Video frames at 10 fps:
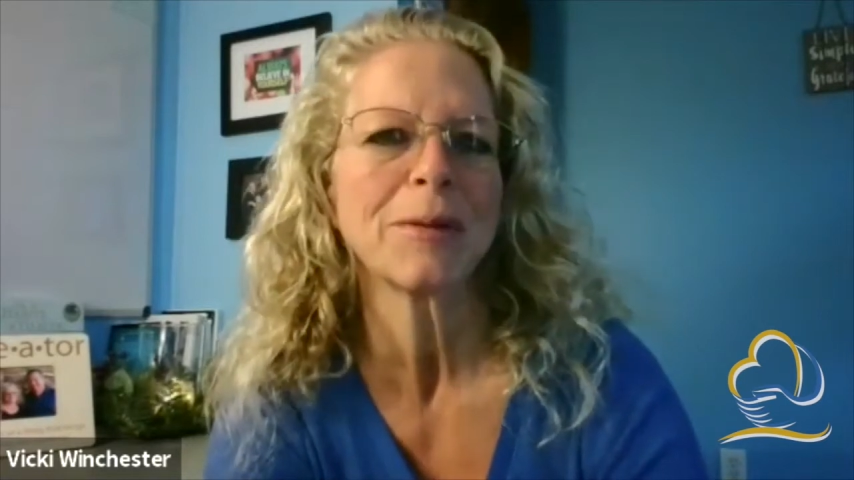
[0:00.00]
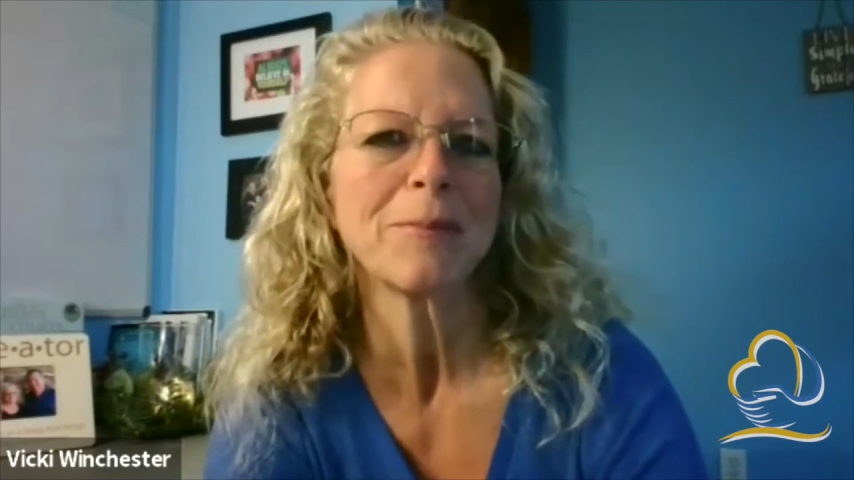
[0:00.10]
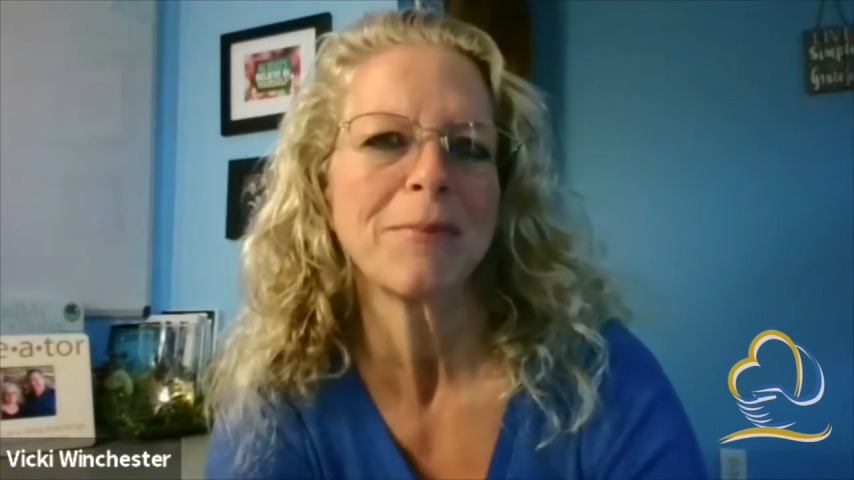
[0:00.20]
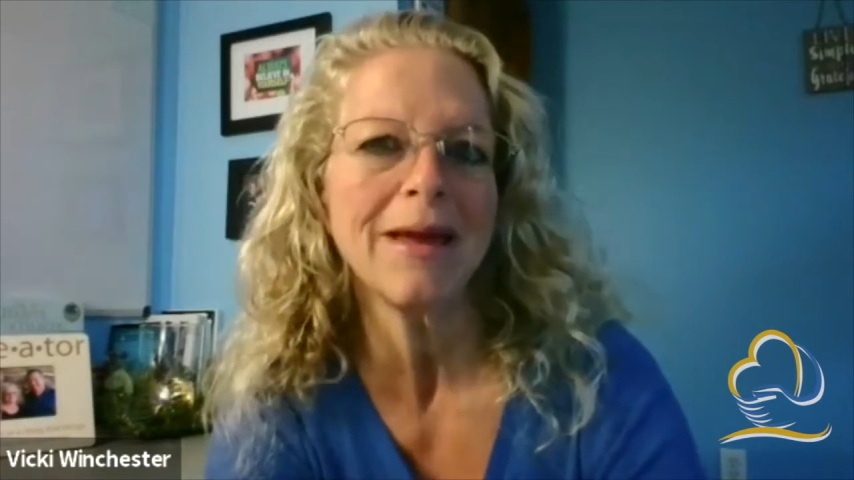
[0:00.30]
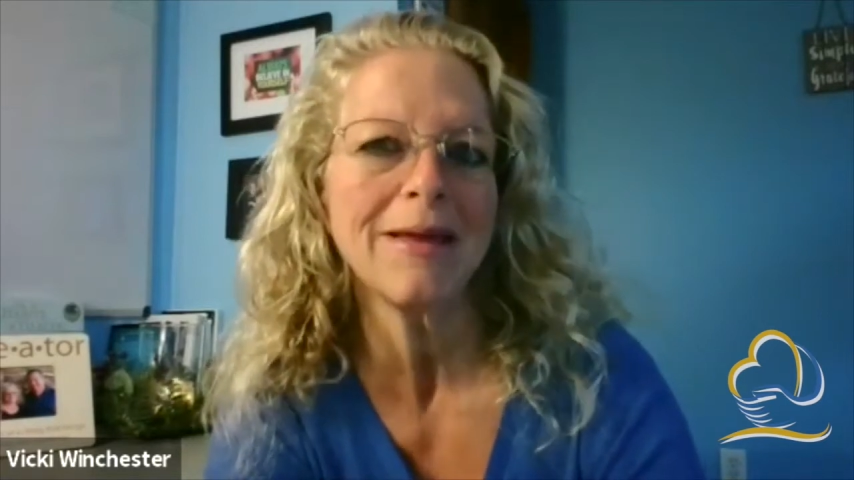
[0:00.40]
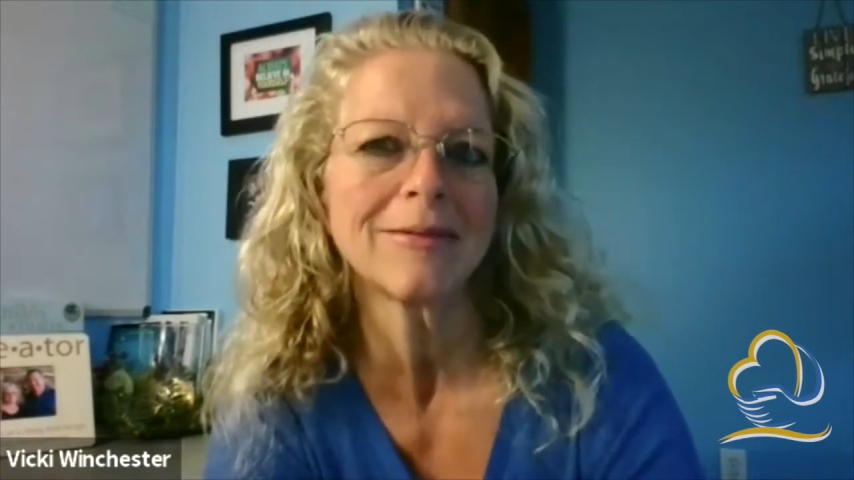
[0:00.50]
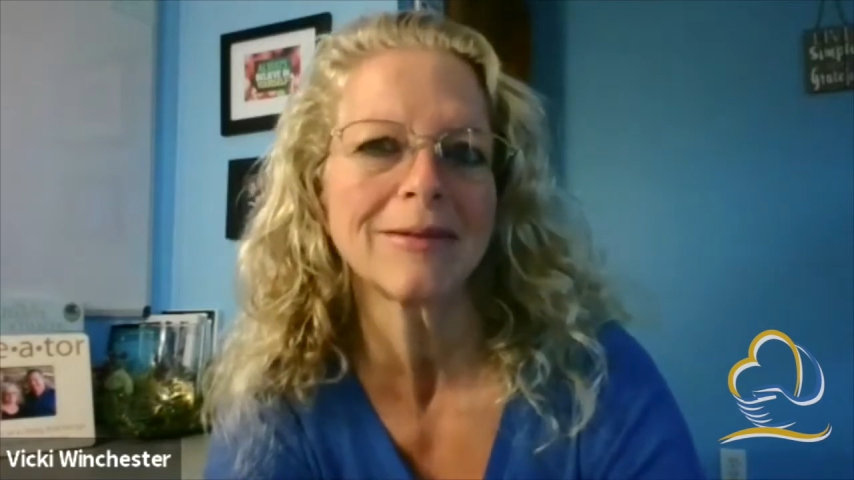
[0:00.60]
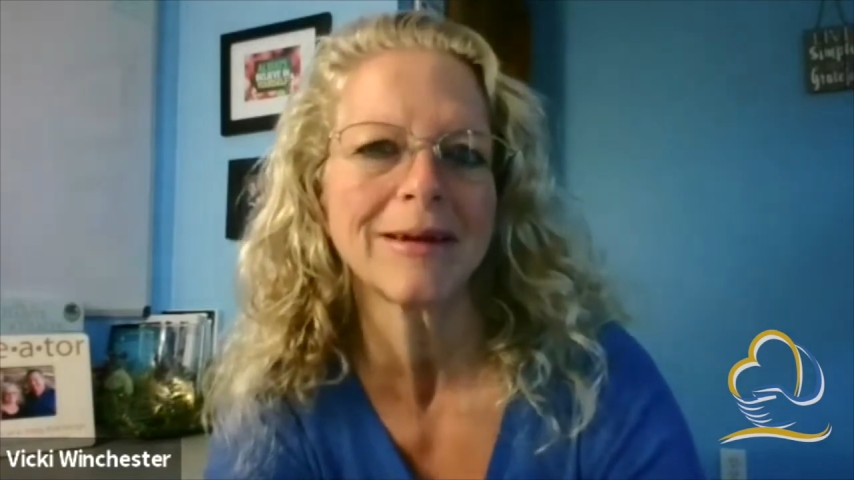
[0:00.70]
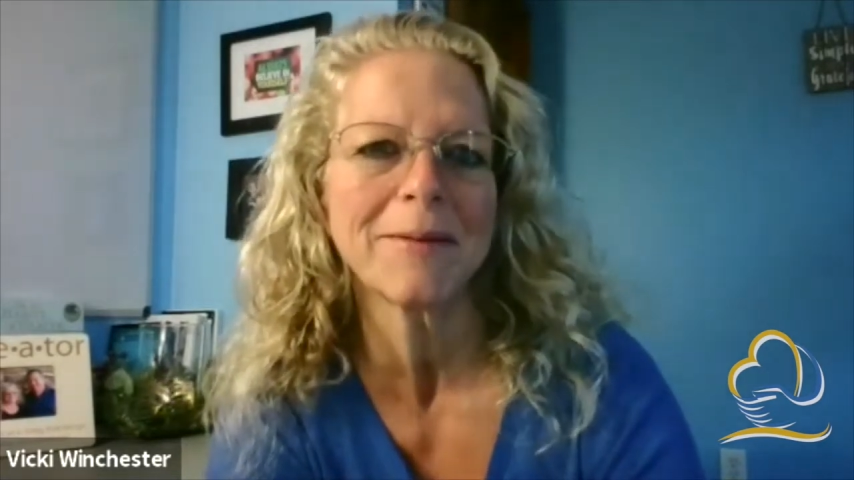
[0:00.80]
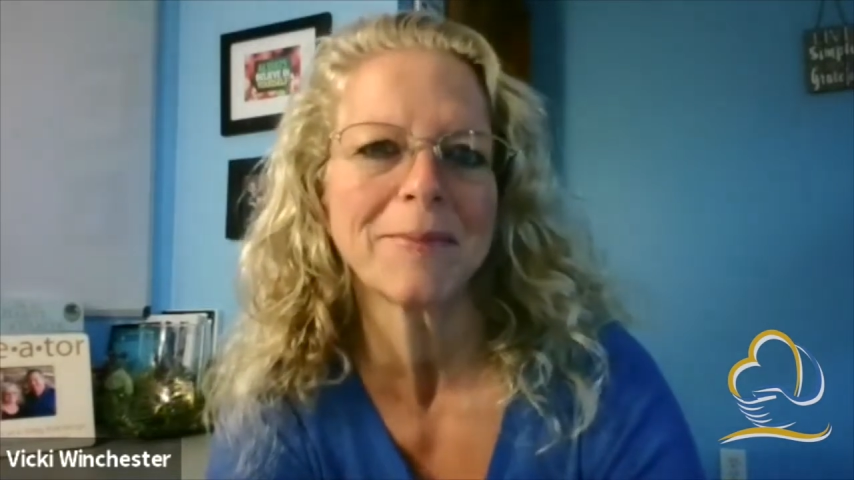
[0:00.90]

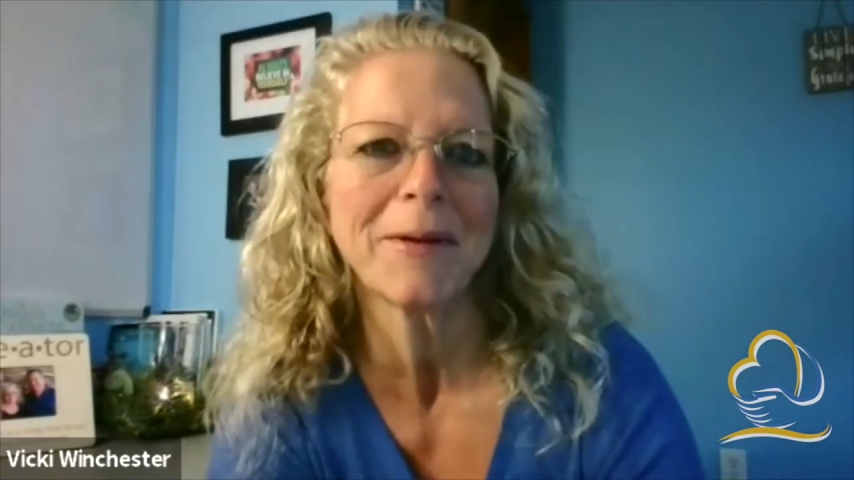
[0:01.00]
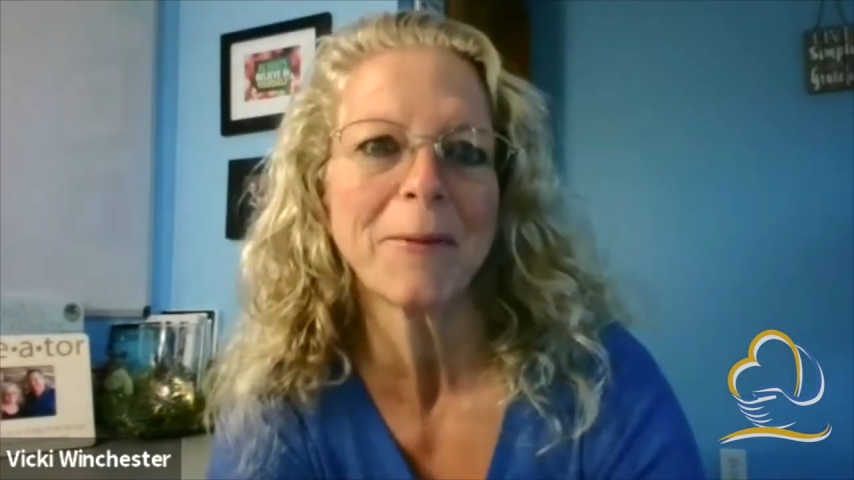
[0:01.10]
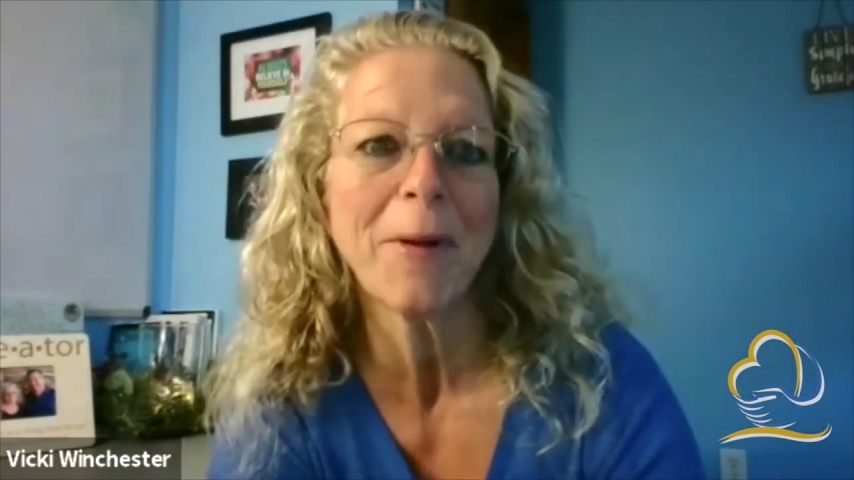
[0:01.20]
amazing, and I'm like,